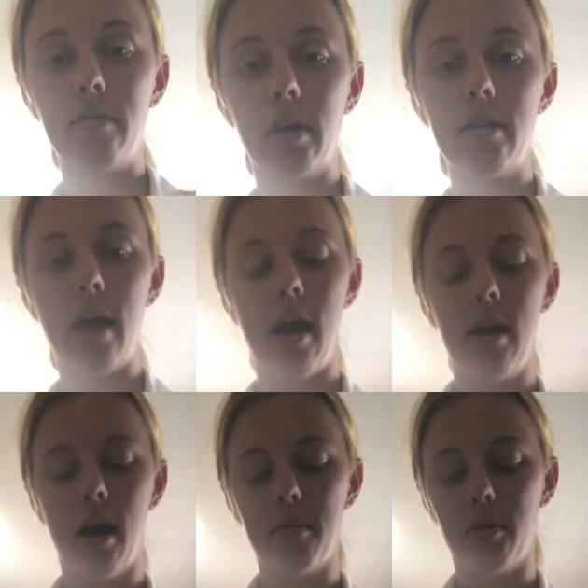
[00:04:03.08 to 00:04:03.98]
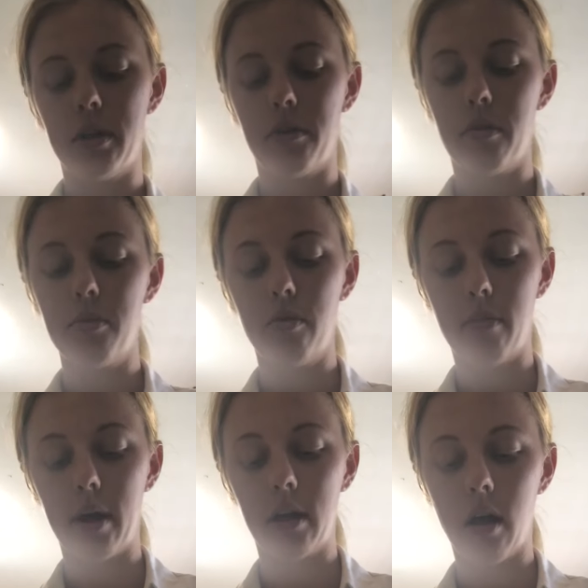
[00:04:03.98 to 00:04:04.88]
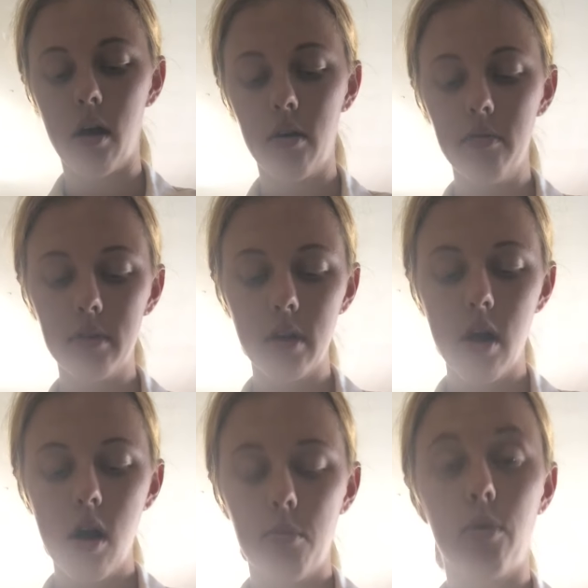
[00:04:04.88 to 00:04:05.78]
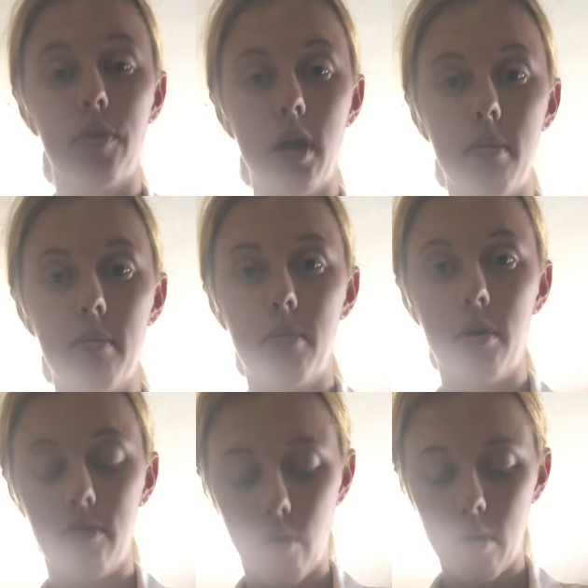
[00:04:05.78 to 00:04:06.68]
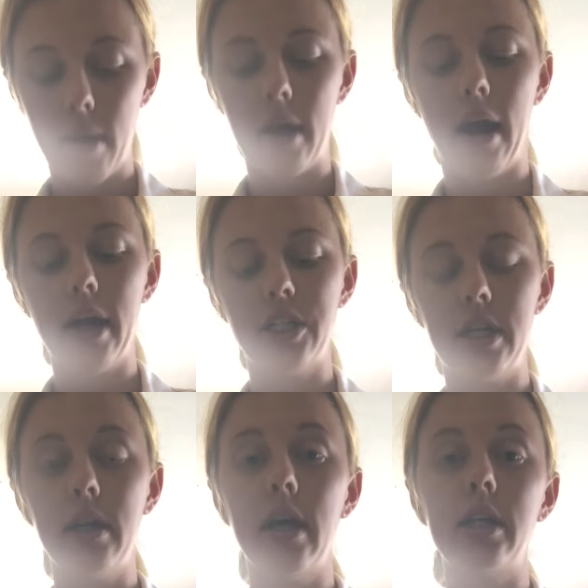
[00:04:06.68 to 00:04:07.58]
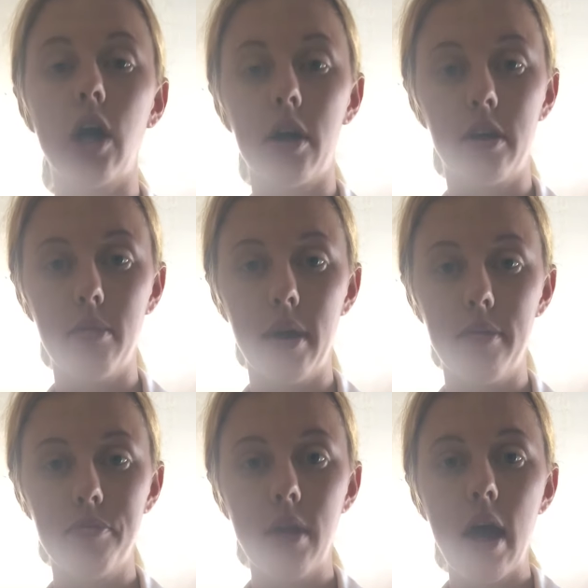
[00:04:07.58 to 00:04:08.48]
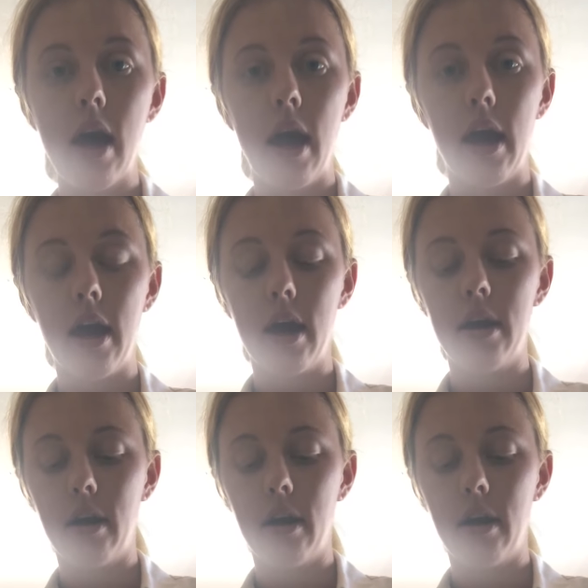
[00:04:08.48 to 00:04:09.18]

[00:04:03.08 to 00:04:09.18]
done that, I'm going to remove my gloves, perform hand hygiene, and document. And